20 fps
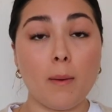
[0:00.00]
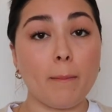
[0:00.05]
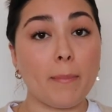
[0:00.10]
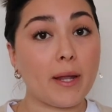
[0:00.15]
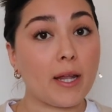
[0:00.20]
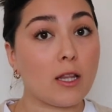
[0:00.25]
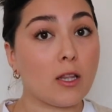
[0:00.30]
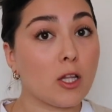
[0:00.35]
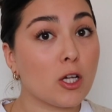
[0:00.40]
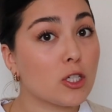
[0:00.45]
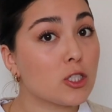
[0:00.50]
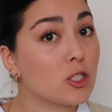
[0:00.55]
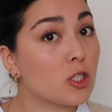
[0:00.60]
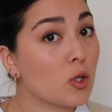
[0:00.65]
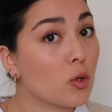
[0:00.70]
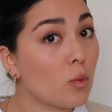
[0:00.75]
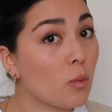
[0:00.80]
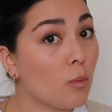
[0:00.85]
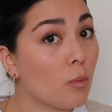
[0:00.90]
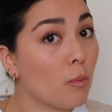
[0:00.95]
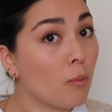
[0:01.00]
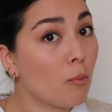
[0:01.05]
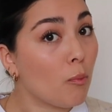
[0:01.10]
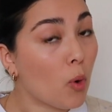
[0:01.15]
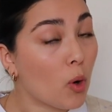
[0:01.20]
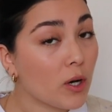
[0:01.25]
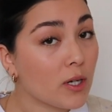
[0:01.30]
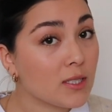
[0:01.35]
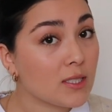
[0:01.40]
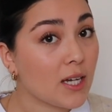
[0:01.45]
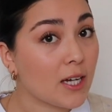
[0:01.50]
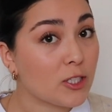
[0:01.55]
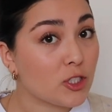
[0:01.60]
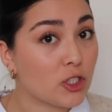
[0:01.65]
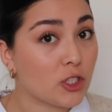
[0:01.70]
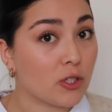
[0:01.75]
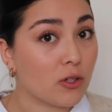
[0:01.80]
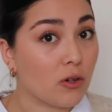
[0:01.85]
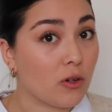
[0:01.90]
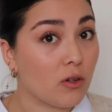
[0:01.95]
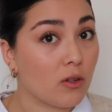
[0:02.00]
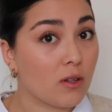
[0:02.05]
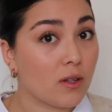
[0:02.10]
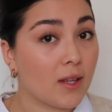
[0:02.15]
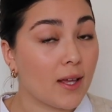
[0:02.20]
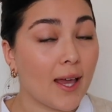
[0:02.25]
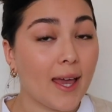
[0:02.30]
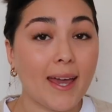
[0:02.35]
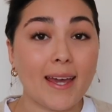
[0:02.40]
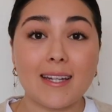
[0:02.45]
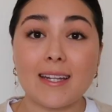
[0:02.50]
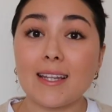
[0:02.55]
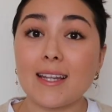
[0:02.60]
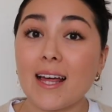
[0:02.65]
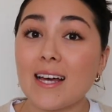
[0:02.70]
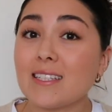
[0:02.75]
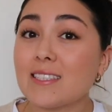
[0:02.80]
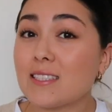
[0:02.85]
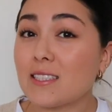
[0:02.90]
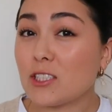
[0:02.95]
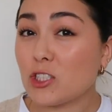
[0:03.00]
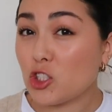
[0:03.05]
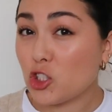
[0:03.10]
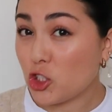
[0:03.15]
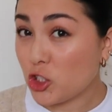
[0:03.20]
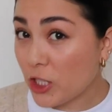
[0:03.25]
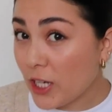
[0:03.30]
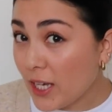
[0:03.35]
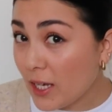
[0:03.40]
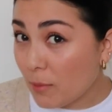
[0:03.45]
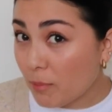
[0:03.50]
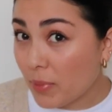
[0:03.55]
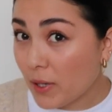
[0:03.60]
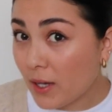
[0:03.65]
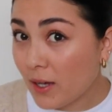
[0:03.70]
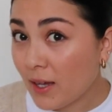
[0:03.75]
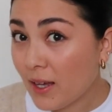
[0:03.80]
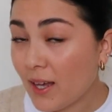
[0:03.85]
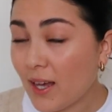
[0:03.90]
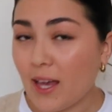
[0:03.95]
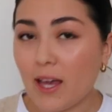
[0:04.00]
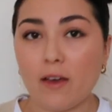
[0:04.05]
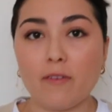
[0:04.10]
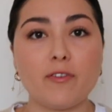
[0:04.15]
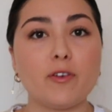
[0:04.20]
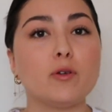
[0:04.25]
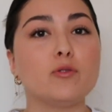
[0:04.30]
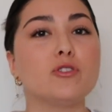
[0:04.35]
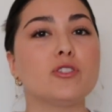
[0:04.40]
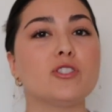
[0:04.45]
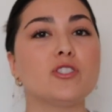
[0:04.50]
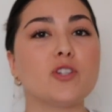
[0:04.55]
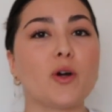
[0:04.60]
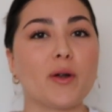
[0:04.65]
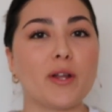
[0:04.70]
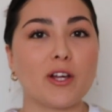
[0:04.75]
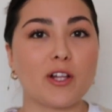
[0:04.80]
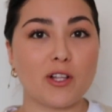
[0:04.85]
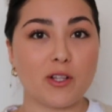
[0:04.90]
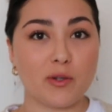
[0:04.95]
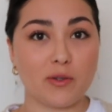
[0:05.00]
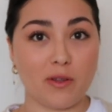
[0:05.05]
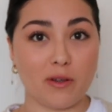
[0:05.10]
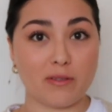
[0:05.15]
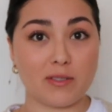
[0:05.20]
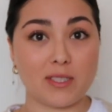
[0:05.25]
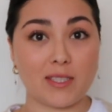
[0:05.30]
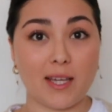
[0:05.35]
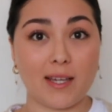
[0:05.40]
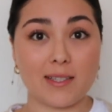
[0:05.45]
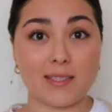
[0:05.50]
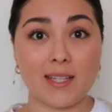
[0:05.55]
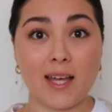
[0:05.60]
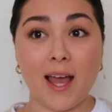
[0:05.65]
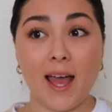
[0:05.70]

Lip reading: But it looks more intentional and less cheap if you just don't include those things.